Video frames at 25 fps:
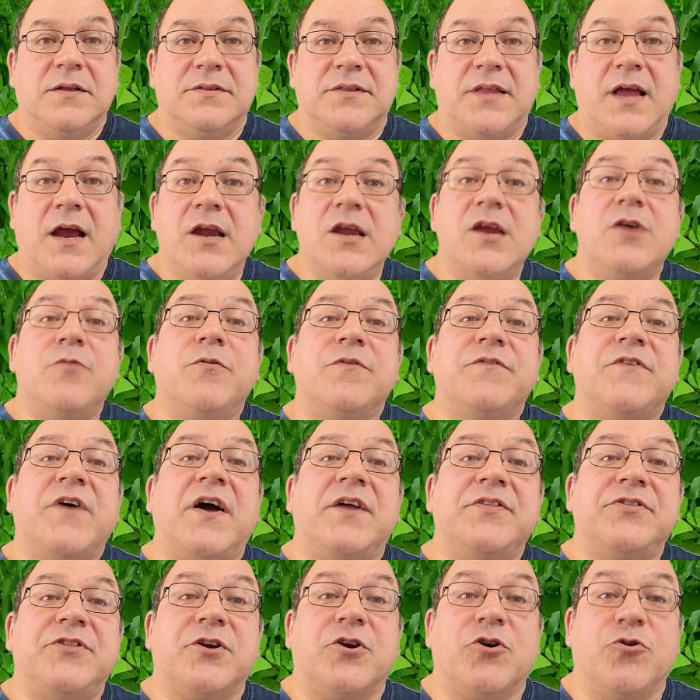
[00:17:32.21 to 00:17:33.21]
Now here we've
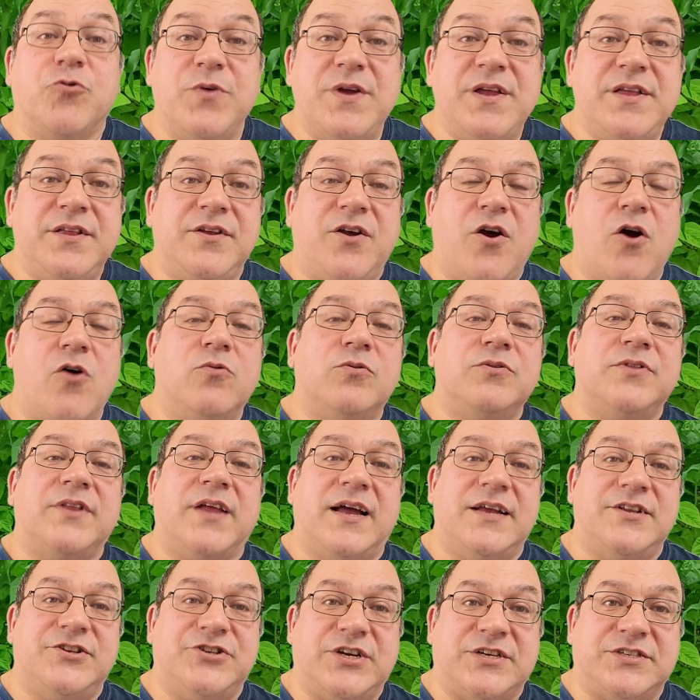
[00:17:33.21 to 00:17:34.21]
got the green cone
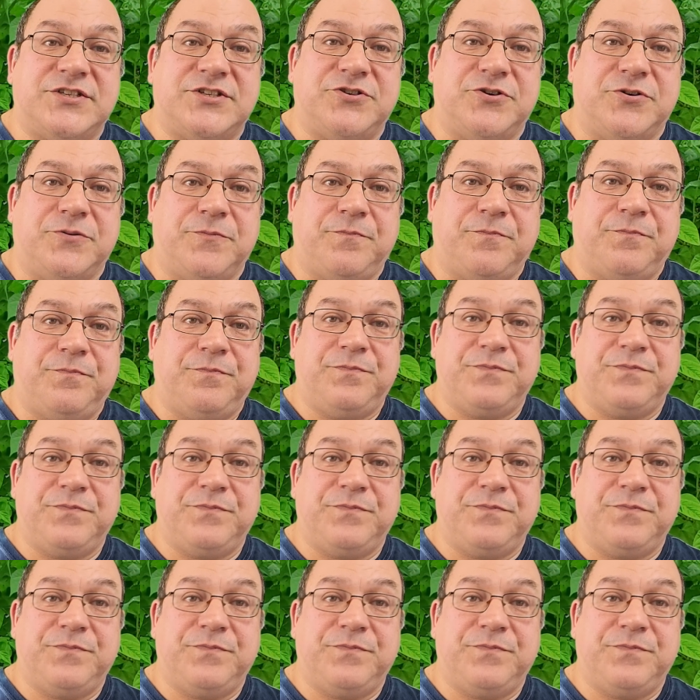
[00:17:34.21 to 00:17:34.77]
digester.